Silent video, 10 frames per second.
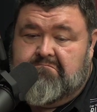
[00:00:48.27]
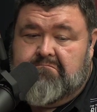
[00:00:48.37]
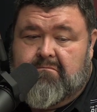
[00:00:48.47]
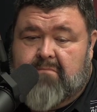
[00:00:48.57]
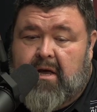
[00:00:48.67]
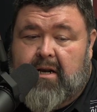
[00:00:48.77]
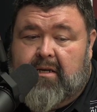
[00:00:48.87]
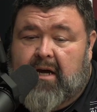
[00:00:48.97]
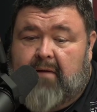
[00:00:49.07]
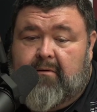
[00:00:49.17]
Mm, I
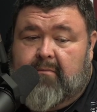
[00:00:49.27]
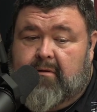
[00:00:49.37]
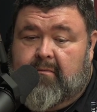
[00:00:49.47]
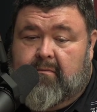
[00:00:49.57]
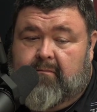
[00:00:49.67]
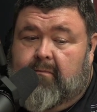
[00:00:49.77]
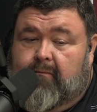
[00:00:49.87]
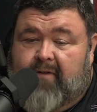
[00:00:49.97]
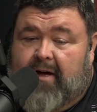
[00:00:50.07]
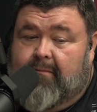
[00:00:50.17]
didn't time it, but
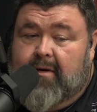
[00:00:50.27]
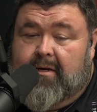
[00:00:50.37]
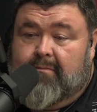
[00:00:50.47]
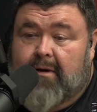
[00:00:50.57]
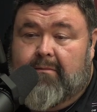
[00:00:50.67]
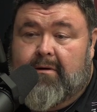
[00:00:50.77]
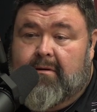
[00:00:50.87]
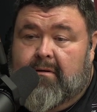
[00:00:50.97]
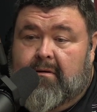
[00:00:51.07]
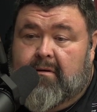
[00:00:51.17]
five minutes maybe.
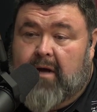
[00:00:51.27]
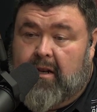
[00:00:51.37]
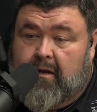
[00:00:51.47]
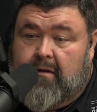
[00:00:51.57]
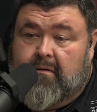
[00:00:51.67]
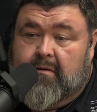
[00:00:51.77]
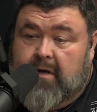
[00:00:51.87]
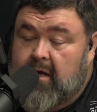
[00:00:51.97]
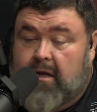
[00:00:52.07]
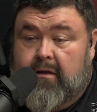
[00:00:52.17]
Oh, they were not long.
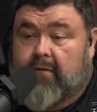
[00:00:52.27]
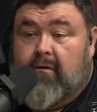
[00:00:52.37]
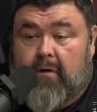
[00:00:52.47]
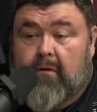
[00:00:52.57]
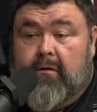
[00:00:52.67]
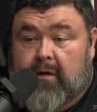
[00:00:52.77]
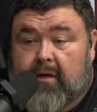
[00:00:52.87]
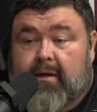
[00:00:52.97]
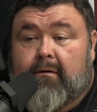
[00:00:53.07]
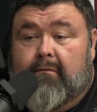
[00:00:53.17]
Yeah, they, they were rolling.
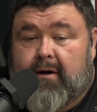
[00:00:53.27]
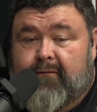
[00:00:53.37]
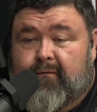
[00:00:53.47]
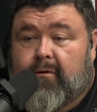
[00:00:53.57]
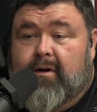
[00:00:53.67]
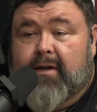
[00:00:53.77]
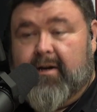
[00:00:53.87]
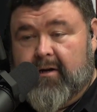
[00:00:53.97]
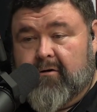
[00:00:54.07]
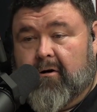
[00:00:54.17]
Like they were ready for you. They
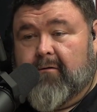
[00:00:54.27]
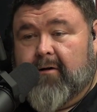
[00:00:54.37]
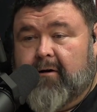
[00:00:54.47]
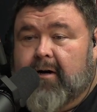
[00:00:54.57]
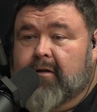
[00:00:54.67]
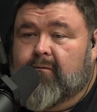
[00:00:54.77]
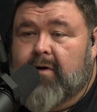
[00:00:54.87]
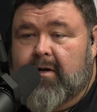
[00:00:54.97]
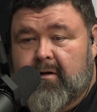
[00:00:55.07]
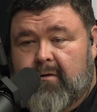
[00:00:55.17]
had the card reader out the
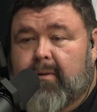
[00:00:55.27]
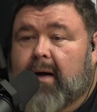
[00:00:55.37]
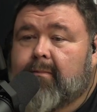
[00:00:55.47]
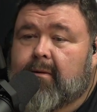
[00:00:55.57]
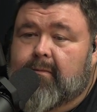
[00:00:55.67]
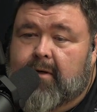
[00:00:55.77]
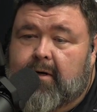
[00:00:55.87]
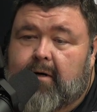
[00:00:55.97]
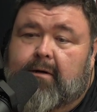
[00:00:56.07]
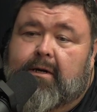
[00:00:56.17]
window. You popped up
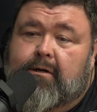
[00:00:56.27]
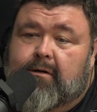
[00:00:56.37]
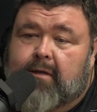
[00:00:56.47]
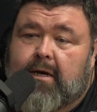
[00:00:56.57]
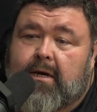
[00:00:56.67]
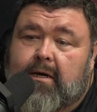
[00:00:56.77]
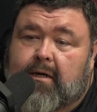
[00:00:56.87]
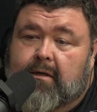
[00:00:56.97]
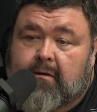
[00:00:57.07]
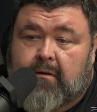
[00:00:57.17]
there and did your
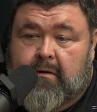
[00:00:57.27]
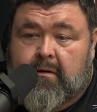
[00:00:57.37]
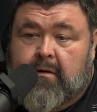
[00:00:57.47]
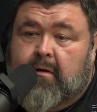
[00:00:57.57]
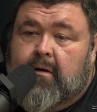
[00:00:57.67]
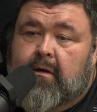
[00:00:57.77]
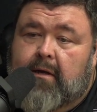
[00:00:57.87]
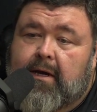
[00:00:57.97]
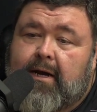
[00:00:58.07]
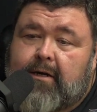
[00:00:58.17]
thing, and
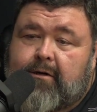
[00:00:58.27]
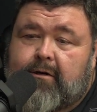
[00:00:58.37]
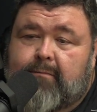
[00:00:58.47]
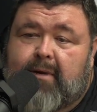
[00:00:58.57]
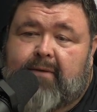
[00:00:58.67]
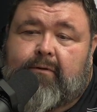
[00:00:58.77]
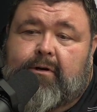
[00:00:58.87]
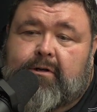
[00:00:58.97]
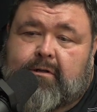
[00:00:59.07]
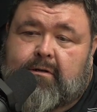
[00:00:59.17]
they handed you your
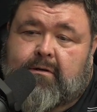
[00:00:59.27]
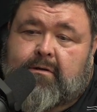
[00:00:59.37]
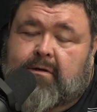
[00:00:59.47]
beverage and